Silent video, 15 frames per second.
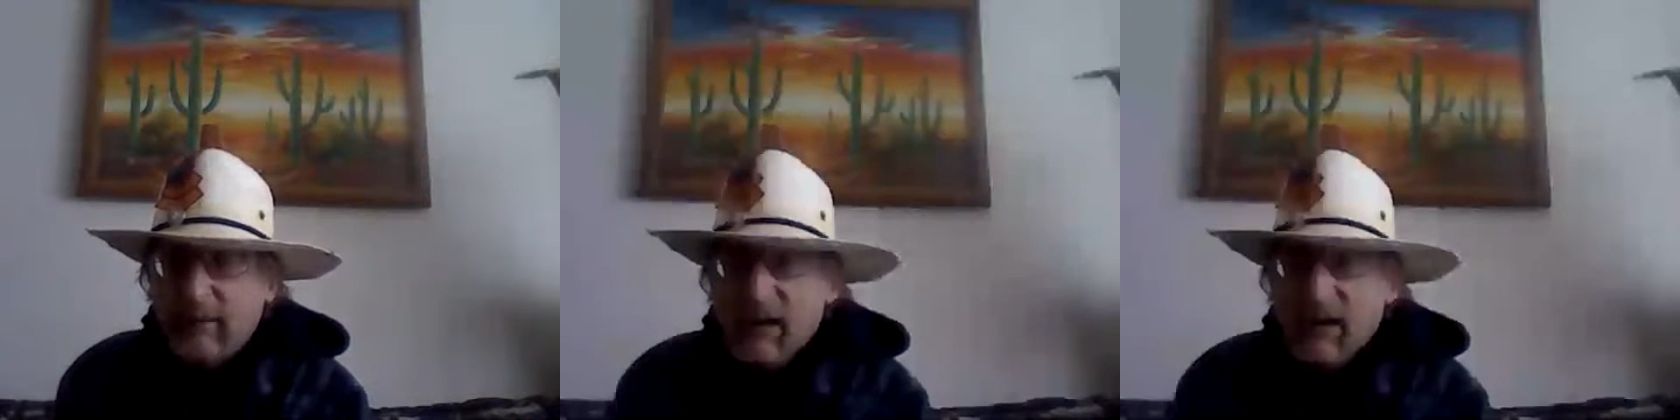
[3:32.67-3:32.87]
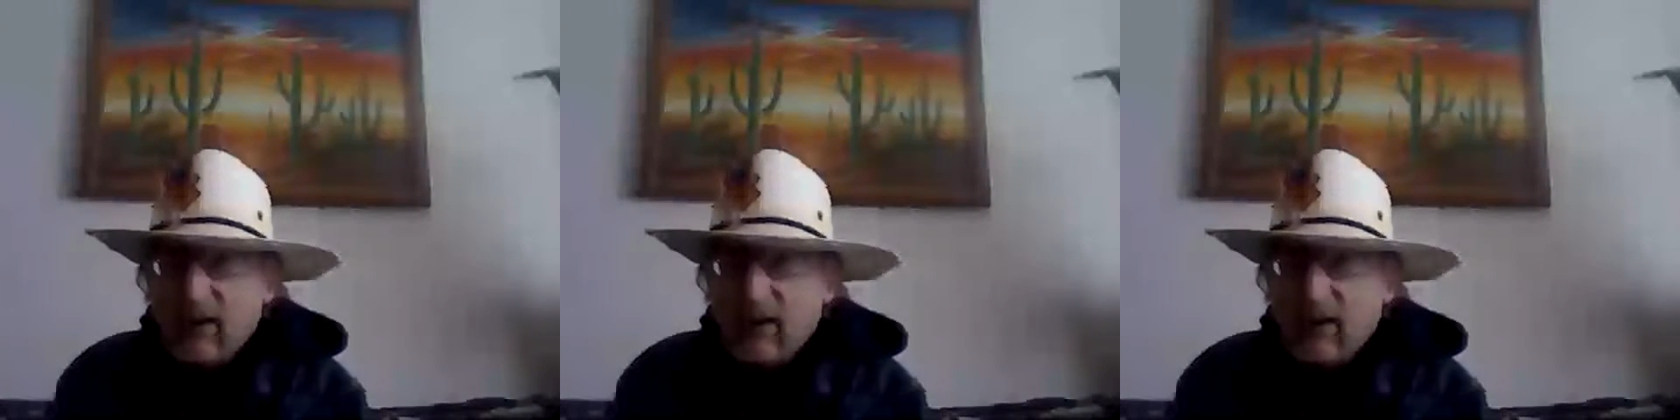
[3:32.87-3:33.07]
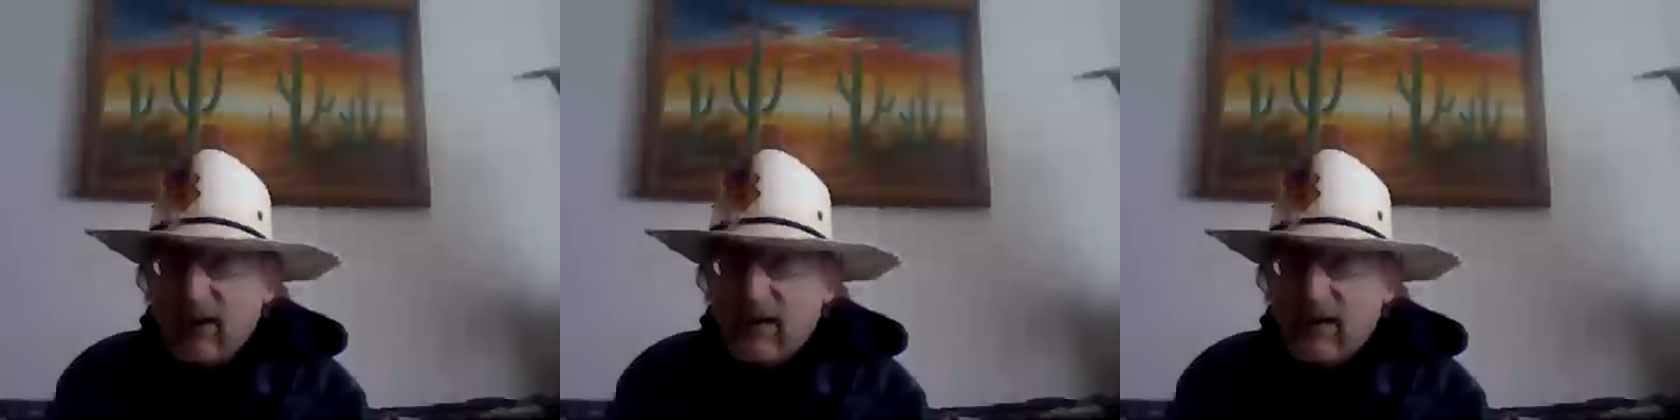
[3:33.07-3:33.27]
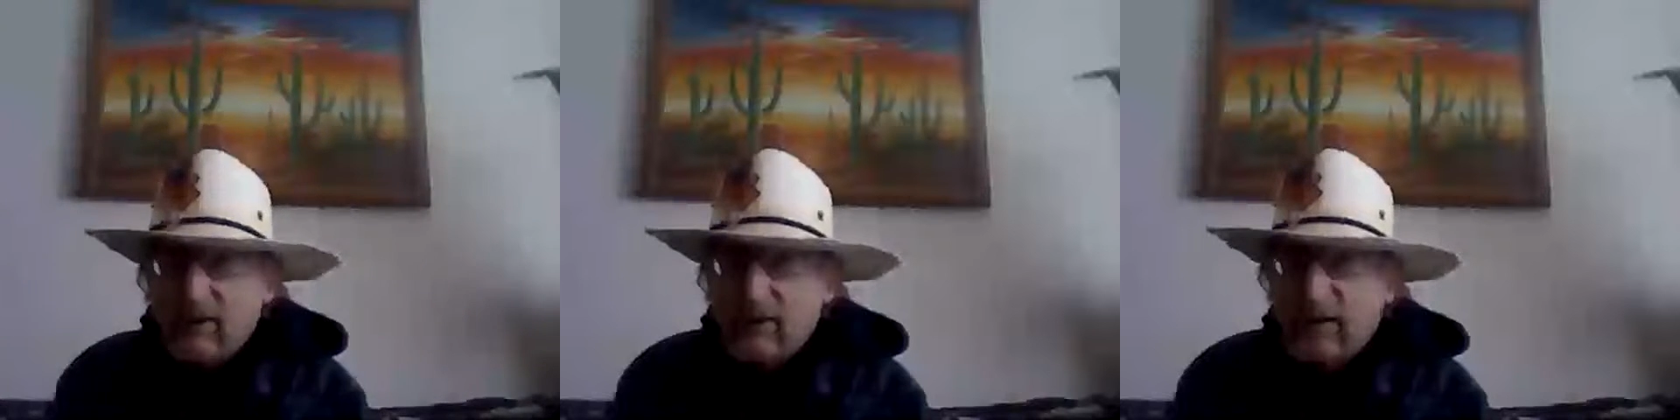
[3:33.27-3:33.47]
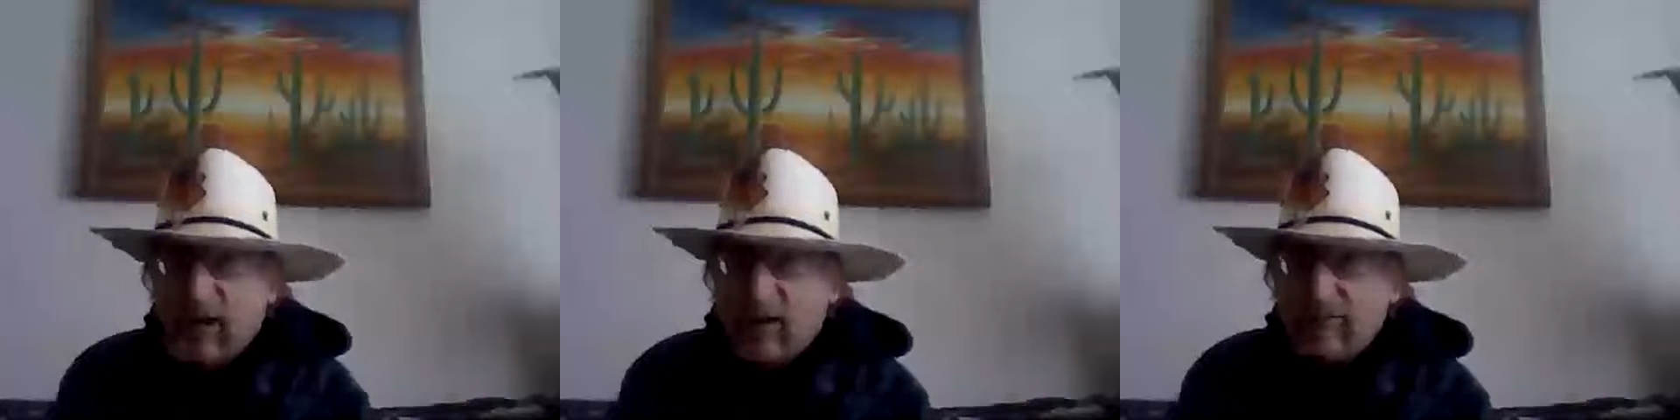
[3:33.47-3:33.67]
are
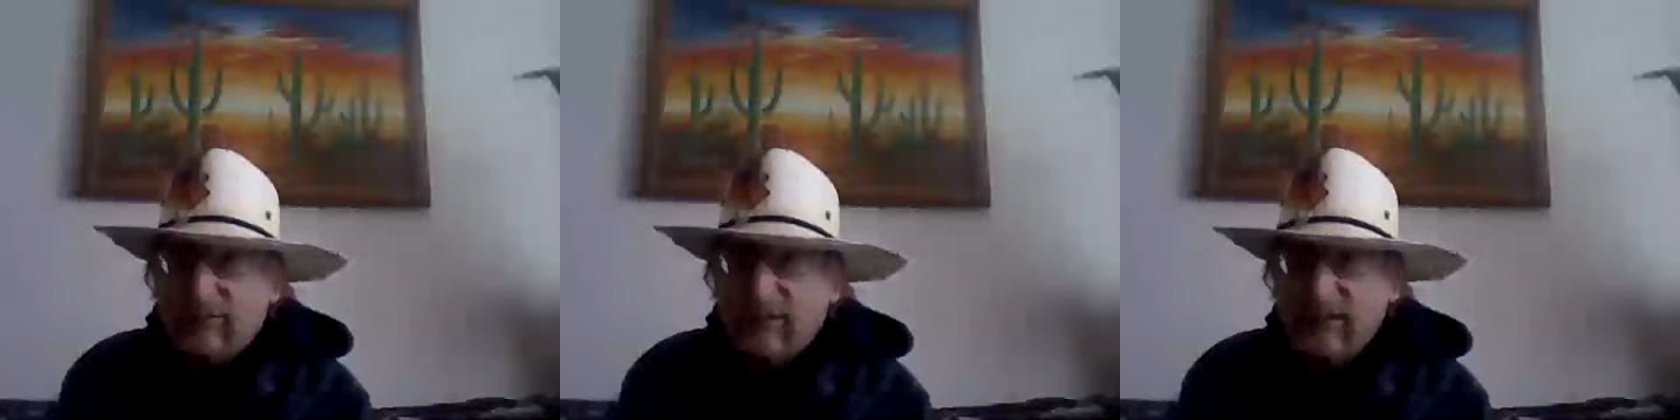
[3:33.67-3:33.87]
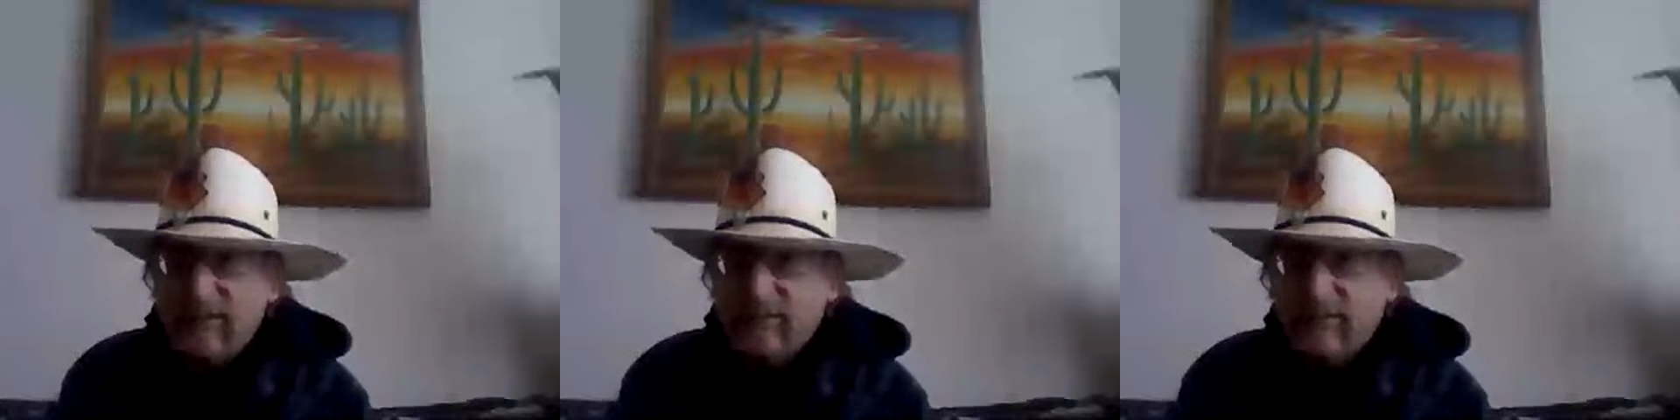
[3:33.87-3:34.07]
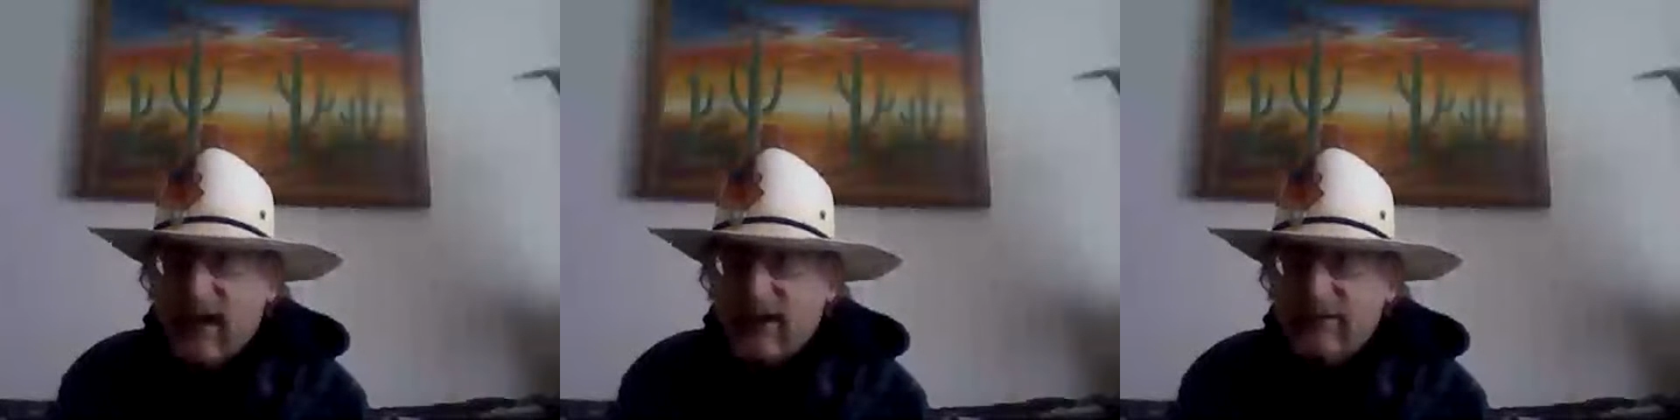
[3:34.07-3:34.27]
in the RV